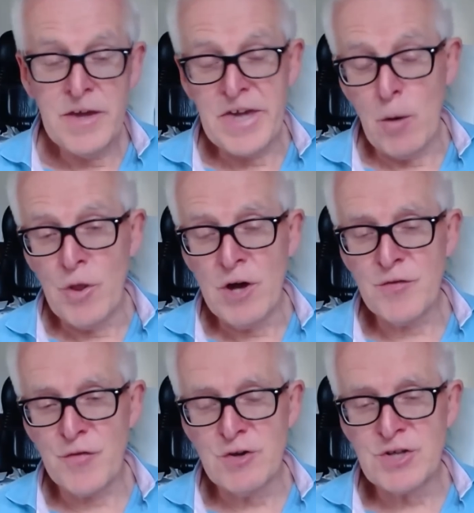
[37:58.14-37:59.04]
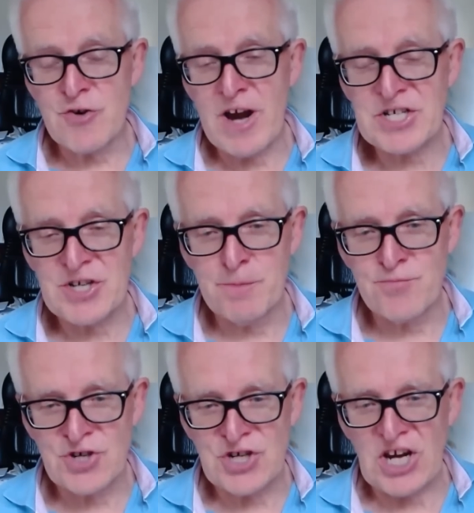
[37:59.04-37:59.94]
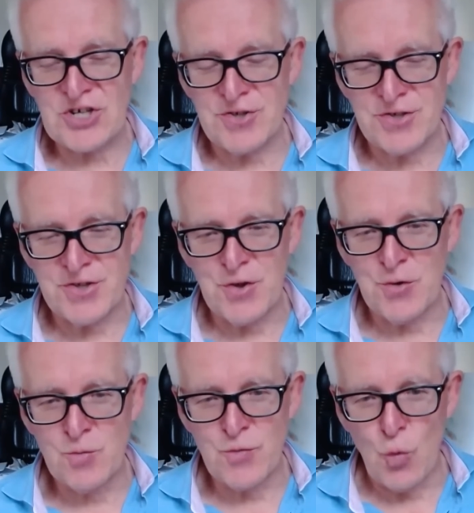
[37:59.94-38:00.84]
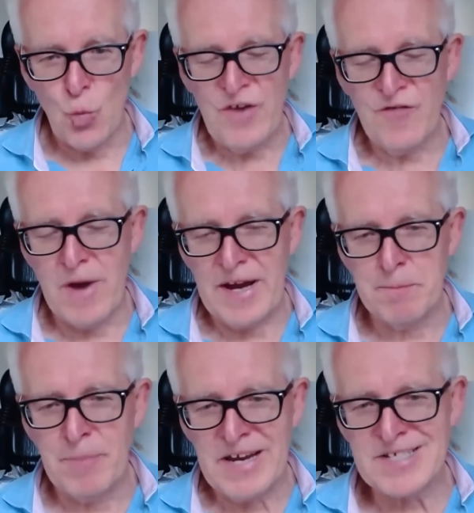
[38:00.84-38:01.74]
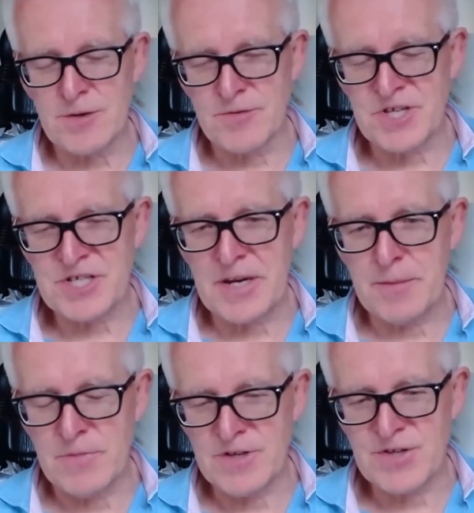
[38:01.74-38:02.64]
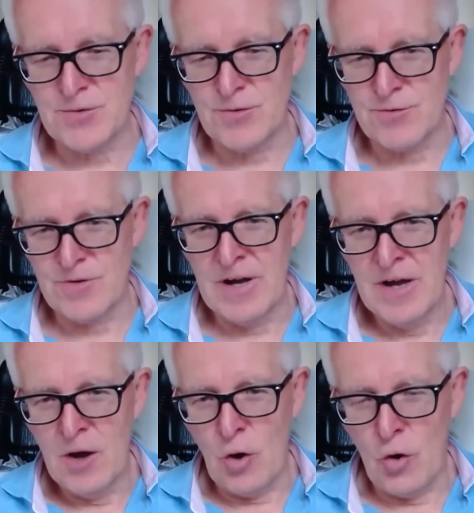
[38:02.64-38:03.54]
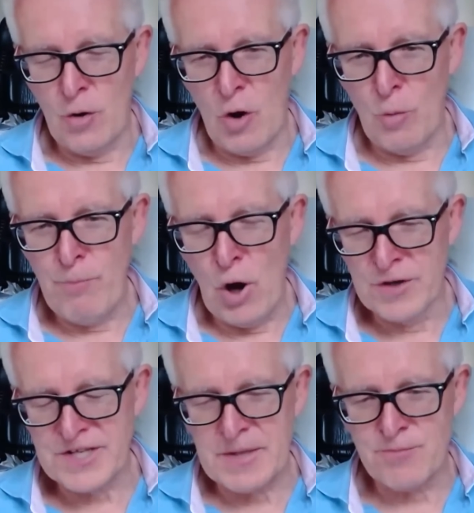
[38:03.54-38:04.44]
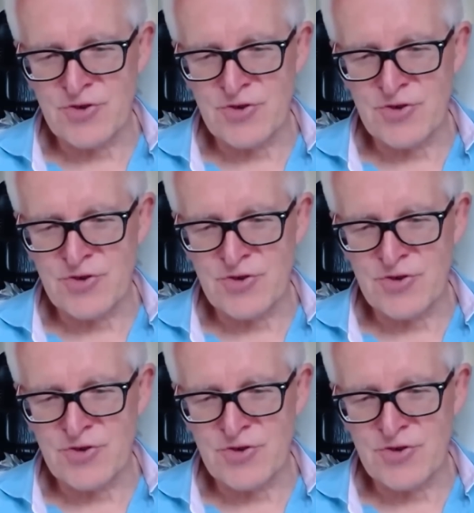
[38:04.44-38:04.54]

yeah, well, those are actually projections that, that we've made based on statements or, uh, or, or policy